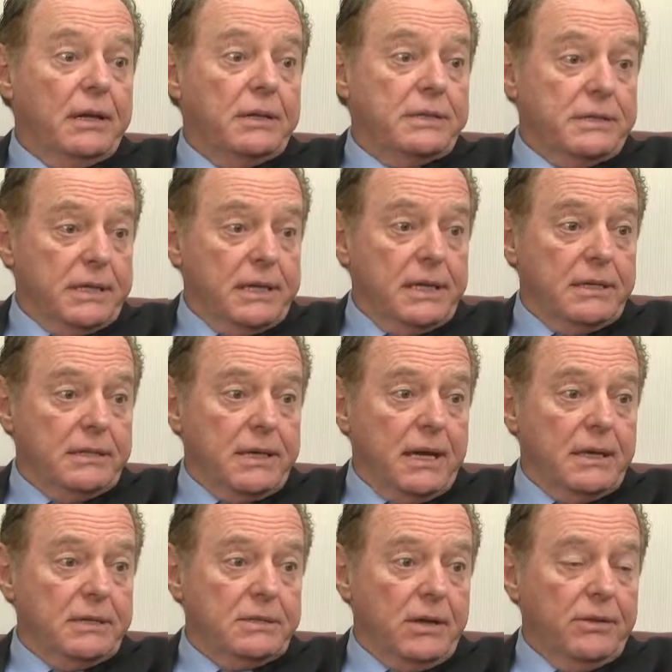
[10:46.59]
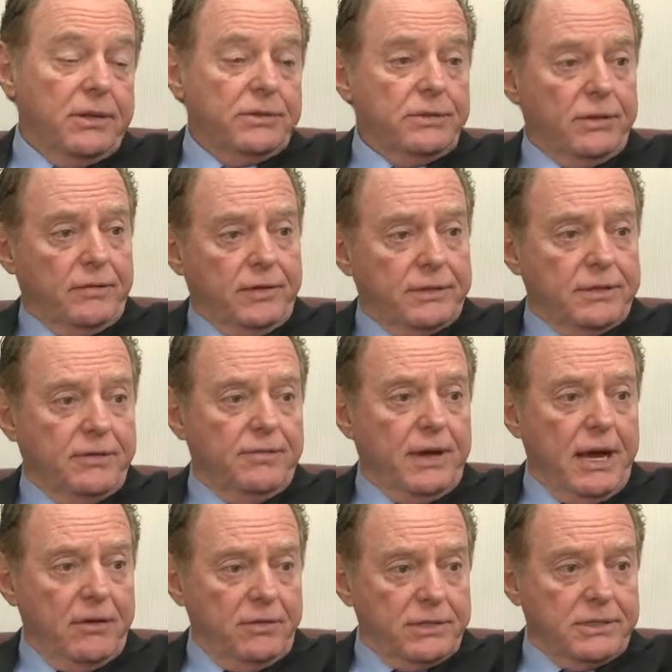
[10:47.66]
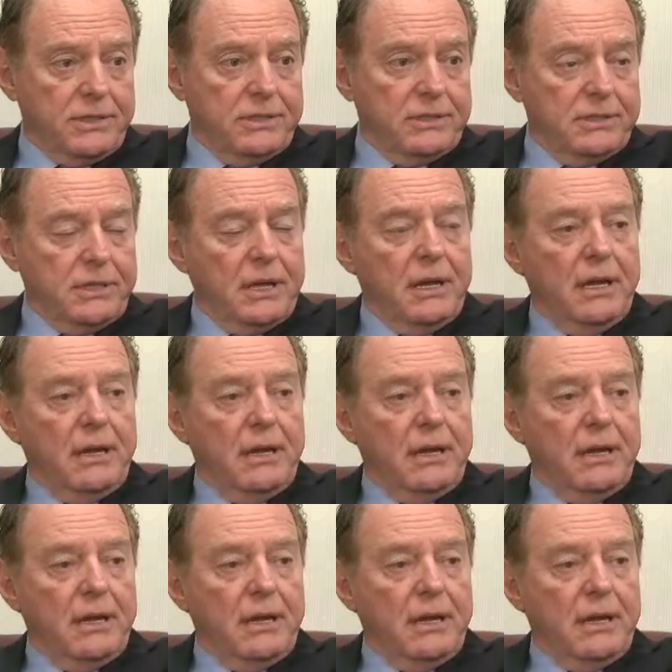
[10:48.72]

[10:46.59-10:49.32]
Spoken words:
sticky sites on the surface of viruses